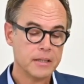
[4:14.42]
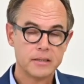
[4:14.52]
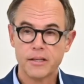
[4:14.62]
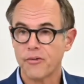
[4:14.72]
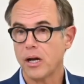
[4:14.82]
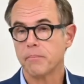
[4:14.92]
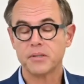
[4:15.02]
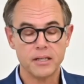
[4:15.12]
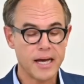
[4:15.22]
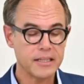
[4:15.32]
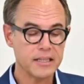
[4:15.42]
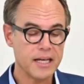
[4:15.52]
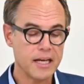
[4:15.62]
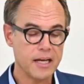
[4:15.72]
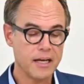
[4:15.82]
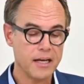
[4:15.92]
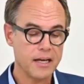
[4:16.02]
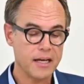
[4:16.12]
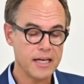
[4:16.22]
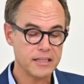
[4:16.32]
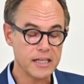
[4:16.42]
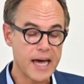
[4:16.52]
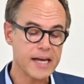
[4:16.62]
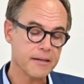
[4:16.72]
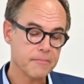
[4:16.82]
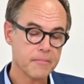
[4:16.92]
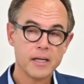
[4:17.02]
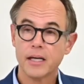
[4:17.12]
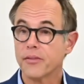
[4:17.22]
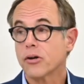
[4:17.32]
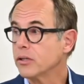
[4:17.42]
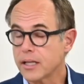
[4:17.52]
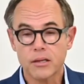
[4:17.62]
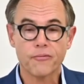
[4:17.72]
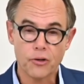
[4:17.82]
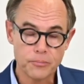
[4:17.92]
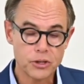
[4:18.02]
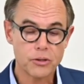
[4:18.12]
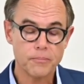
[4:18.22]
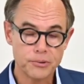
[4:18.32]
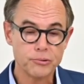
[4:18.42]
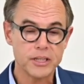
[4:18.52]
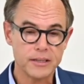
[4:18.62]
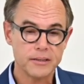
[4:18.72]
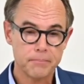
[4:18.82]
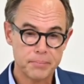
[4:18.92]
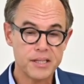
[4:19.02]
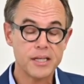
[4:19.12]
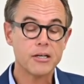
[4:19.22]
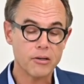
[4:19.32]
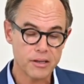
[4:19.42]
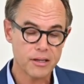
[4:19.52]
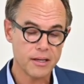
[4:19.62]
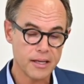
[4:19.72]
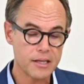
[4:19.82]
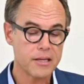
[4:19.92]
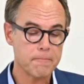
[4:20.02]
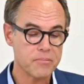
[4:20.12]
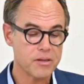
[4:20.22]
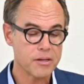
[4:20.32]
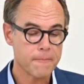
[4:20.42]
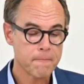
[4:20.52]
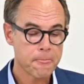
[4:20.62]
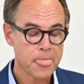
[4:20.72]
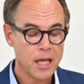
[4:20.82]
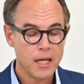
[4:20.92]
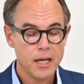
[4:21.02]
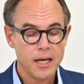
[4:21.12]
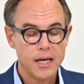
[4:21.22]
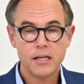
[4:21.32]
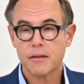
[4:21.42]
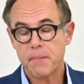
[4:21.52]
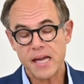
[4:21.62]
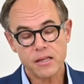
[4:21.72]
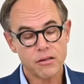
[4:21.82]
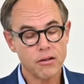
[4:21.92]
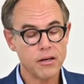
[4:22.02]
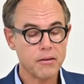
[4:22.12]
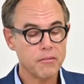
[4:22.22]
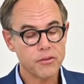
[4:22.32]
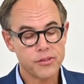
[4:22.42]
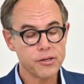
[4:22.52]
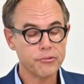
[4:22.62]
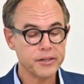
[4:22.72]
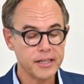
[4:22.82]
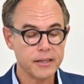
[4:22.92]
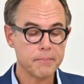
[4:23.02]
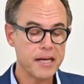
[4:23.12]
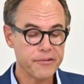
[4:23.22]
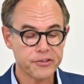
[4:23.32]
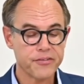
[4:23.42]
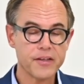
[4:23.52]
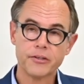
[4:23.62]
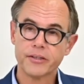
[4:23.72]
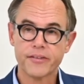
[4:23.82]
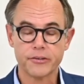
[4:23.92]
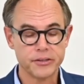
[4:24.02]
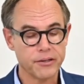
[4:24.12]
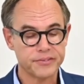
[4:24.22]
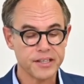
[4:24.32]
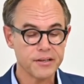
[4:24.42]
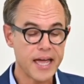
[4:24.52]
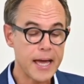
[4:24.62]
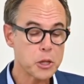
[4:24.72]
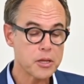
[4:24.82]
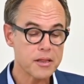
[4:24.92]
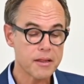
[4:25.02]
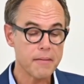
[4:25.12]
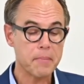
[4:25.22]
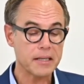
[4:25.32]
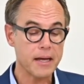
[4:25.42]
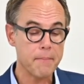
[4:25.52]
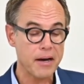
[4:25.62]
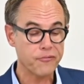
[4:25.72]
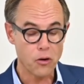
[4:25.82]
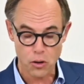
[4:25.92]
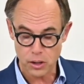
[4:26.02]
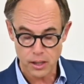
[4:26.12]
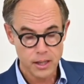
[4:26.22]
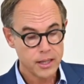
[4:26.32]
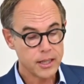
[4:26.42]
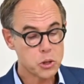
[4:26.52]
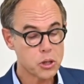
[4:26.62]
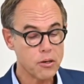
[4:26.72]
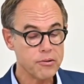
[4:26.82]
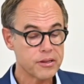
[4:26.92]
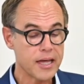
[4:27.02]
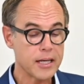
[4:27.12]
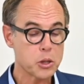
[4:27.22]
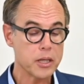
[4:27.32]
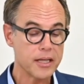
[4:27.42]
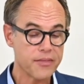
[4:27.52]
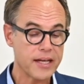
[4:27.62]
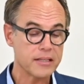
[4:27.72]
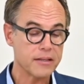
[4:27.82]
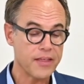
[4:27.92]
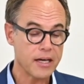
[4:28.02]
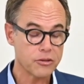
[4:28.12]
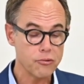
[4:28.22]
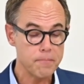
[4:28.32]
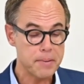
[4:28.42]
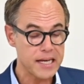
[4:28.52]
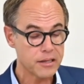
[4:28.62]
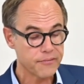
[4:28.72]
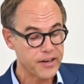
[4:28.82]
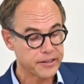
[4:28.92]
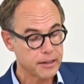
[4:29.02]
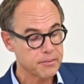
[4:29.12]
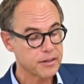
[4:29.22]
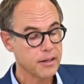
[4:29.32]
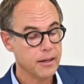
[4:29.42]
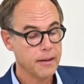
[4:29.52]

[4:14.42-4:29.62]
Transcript: developed in 1989 in the context of computer, PC acceptance. It is based on a theory, behavior theory of recent actions, but above all, it shows actually that there are 2 basic variables: